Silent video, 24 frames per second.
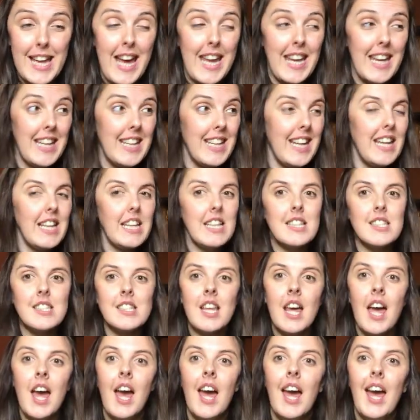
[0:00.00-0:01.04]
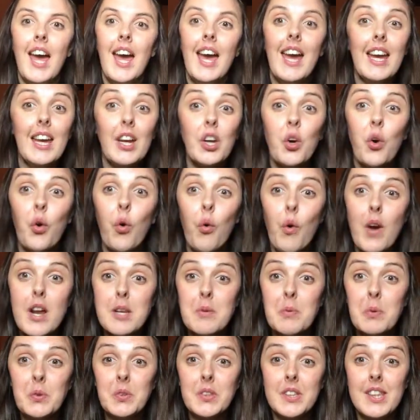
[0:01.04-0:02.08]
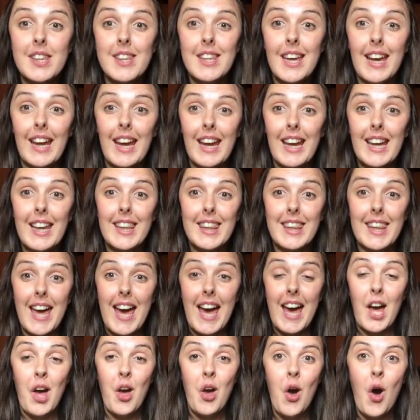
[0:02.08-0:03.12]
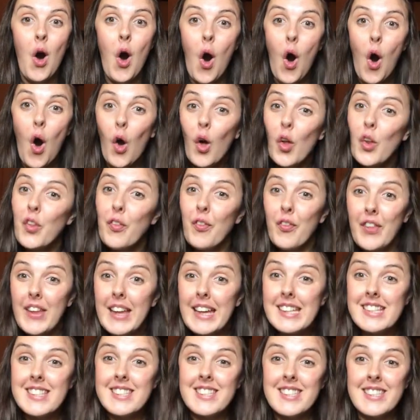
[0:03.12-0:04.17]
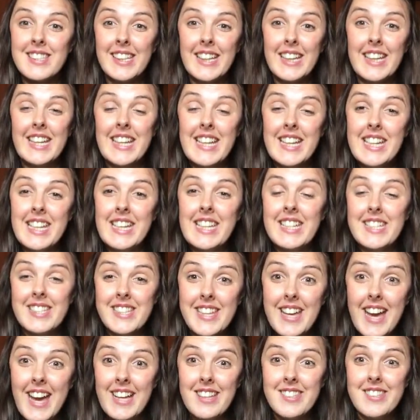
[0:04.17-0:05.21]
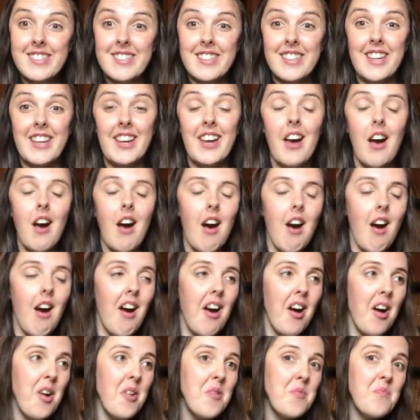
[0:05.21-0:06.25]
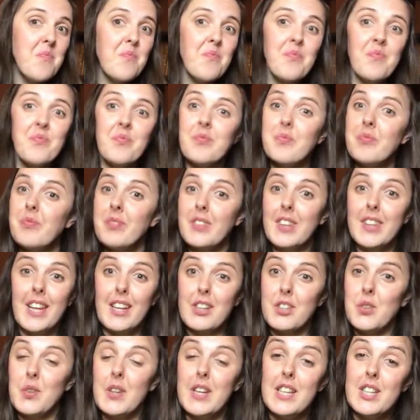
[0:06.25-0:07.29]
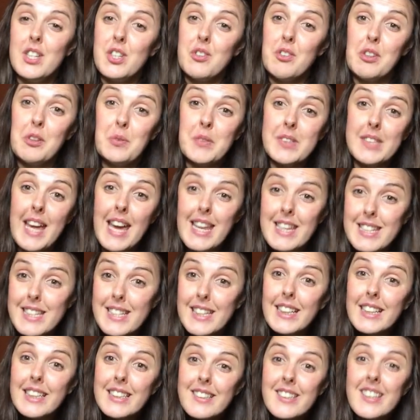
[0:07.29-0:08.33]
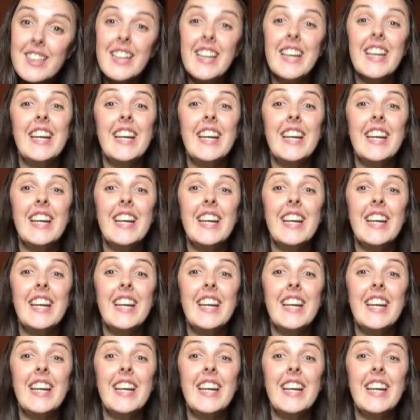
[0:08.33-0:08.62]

And it is incredible to think that on this desk the Natural History was edited,